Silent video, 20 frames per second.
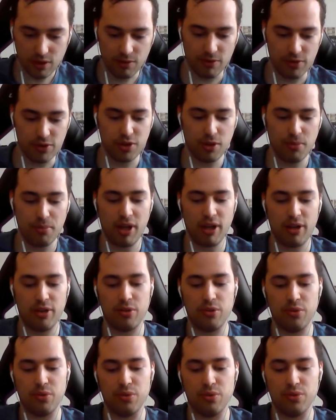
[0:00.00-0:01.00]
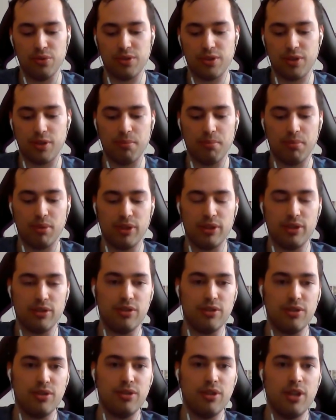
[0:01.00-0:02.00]
for somebody who's
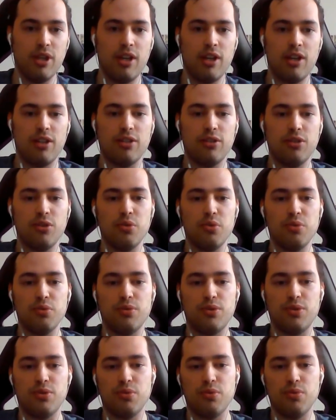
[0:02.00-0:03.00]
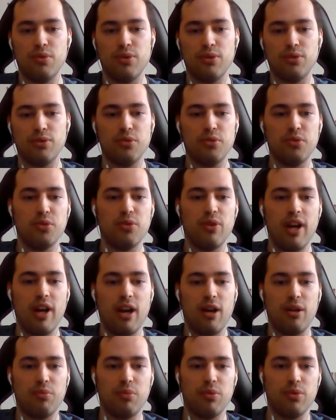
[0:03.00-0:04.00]
completely new to the Google
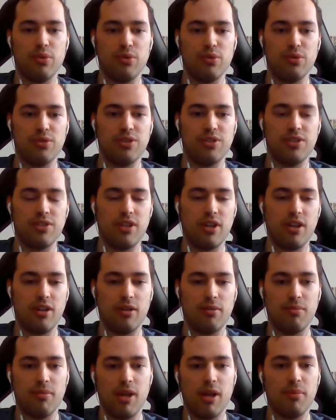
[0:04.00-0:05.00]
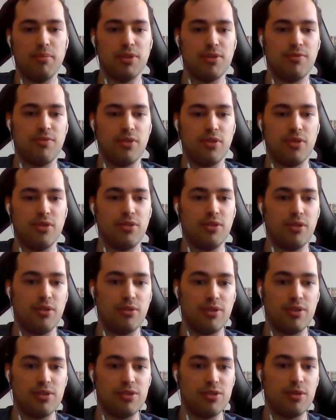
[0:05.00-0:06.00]
AdWords hemisphere,
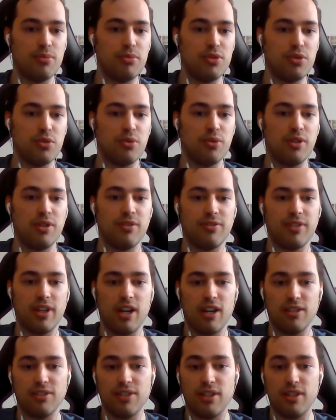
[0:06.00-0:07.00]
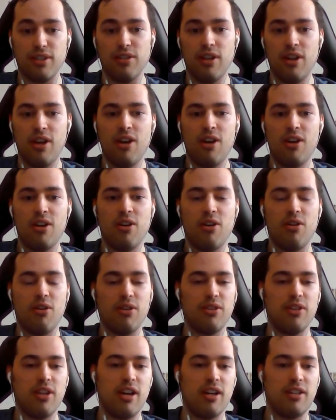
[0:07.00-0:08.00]
because the majority of content
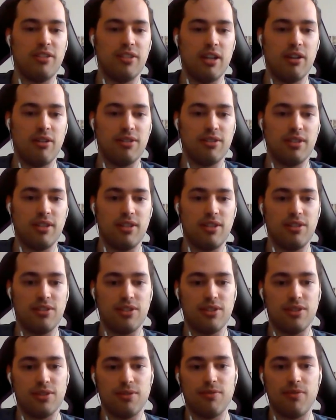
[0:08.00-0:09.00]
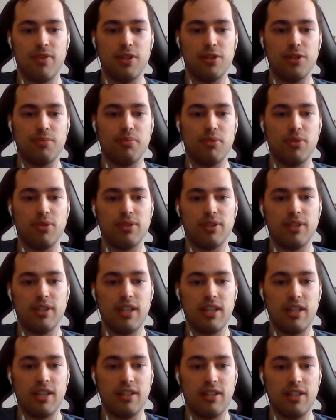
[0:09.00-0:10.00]
online nowadays is Facebook
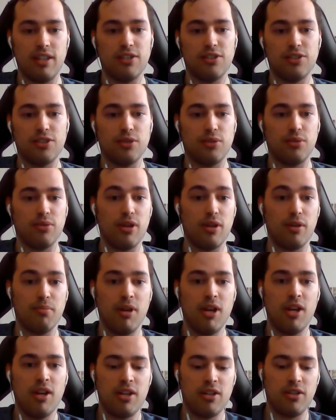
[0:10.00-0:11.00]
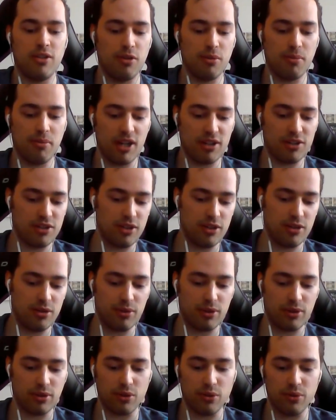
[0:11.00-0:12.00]
and Instagram, my channel
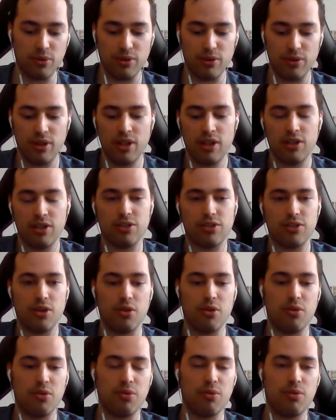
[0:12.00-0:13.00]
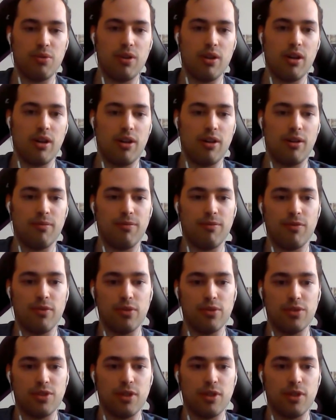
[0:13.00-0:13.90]
included. So for